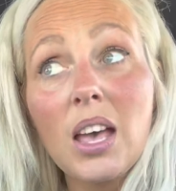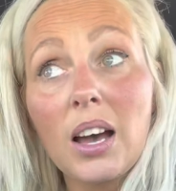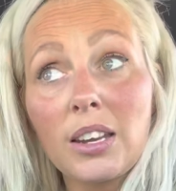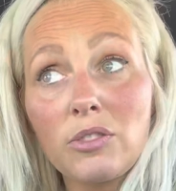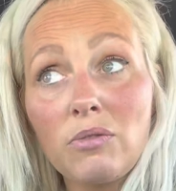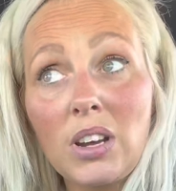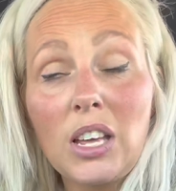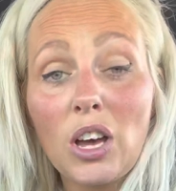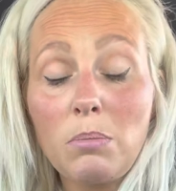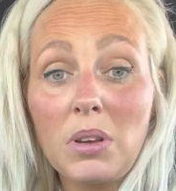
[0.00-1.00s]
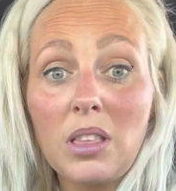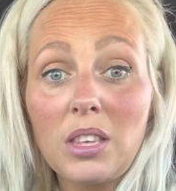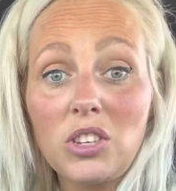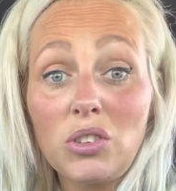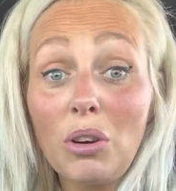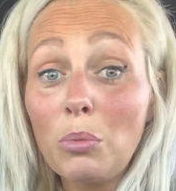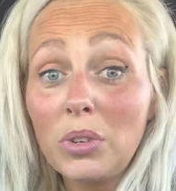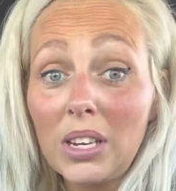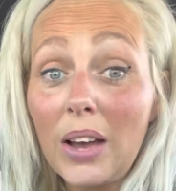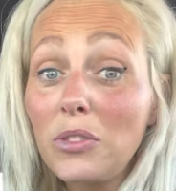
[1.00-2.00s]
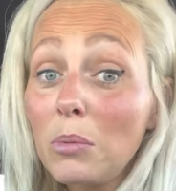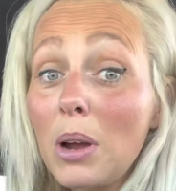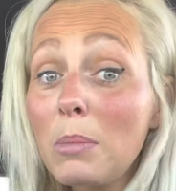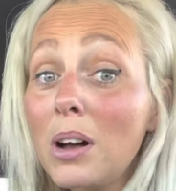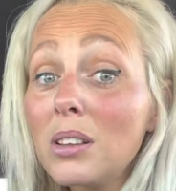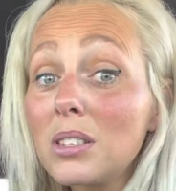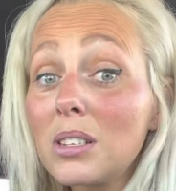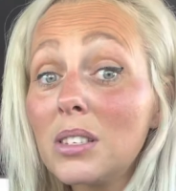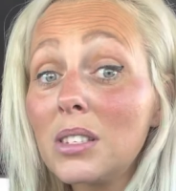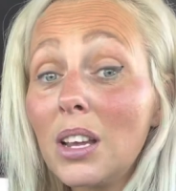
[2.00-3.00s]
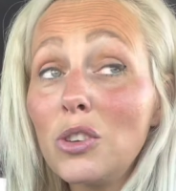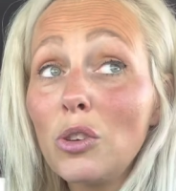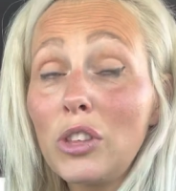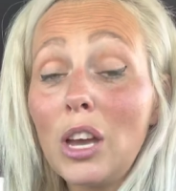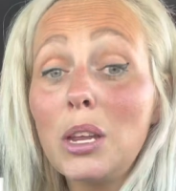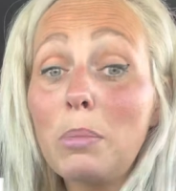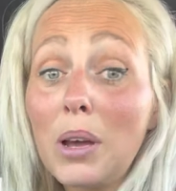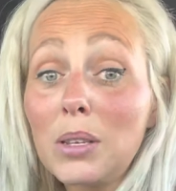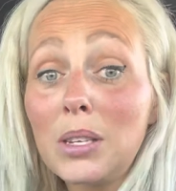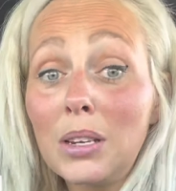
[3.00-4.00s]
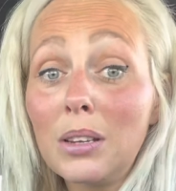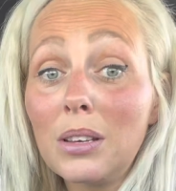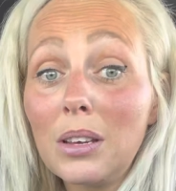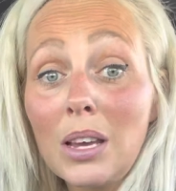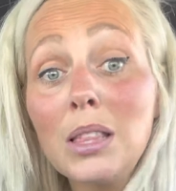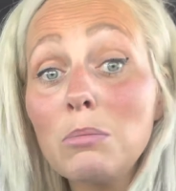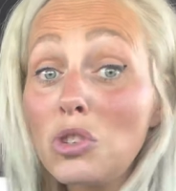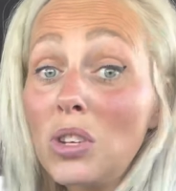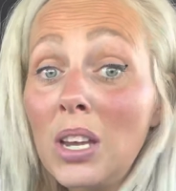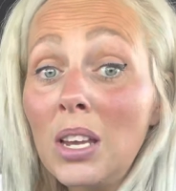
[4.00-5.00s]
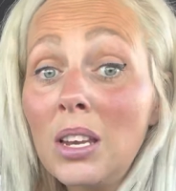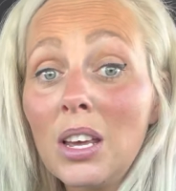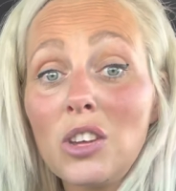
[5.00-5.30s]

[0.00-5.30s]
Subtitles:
and I was really hoping that this year I wouldn't have to wear a mask, because you're the only person in the machine,